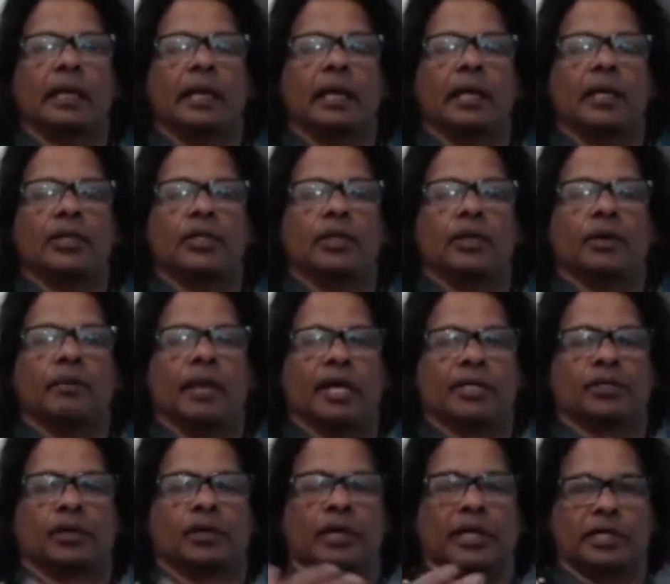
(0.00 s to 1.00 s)
to make
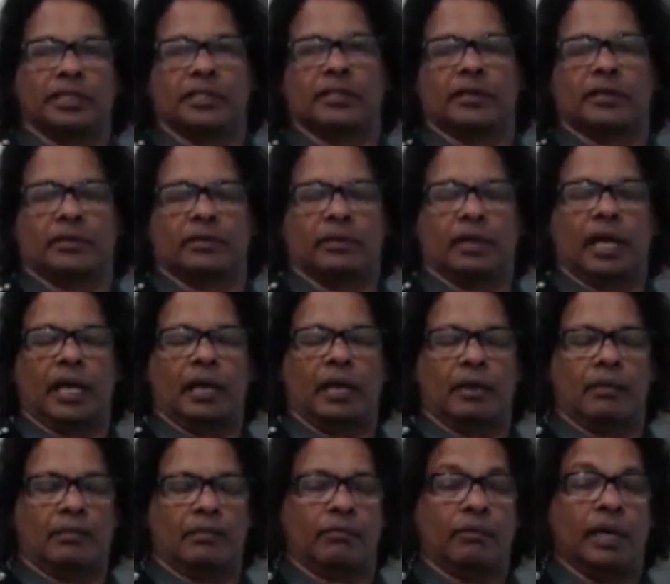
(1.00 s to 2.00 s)
sure it's uh,
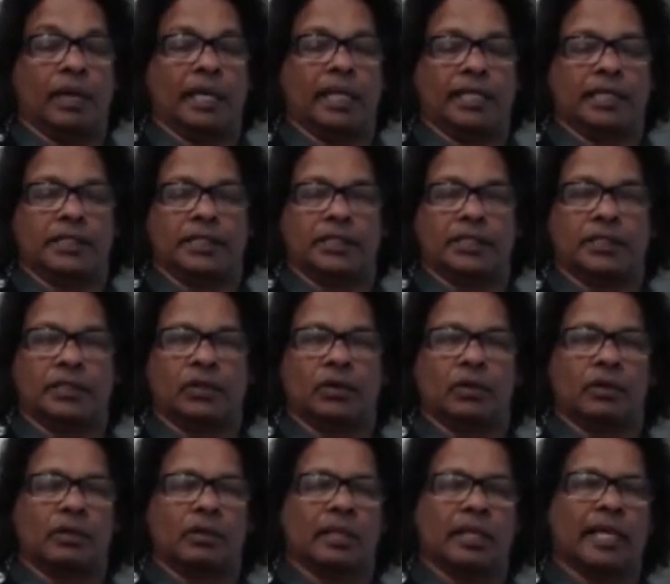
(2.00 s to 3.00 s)
released.
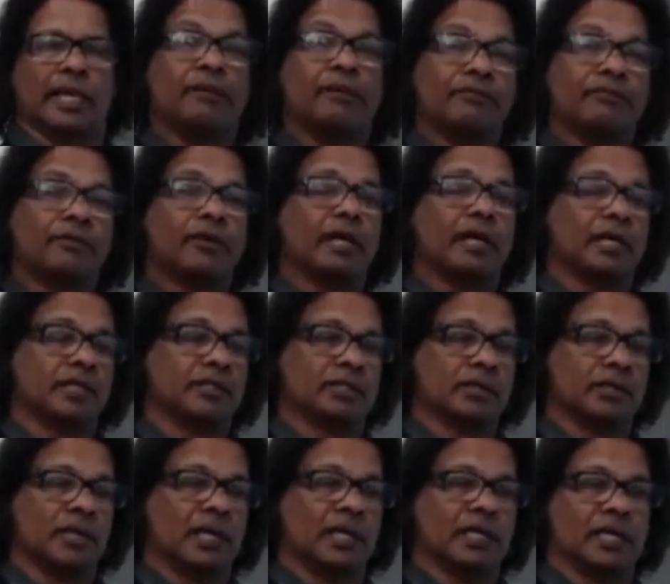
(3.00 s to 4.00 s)
So the effort is
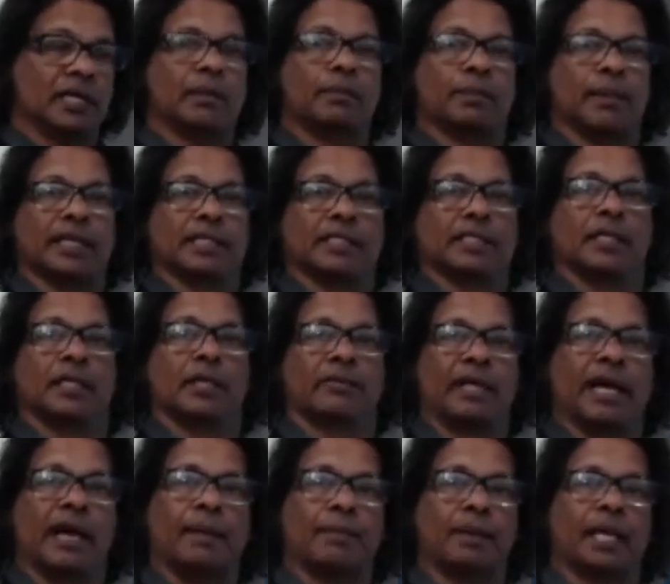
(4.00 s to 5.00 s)
really the complexity of the
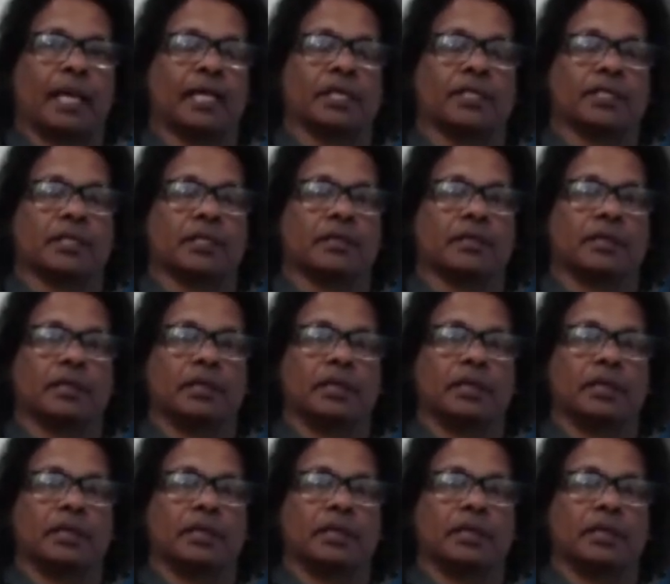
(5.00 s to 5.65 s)
application.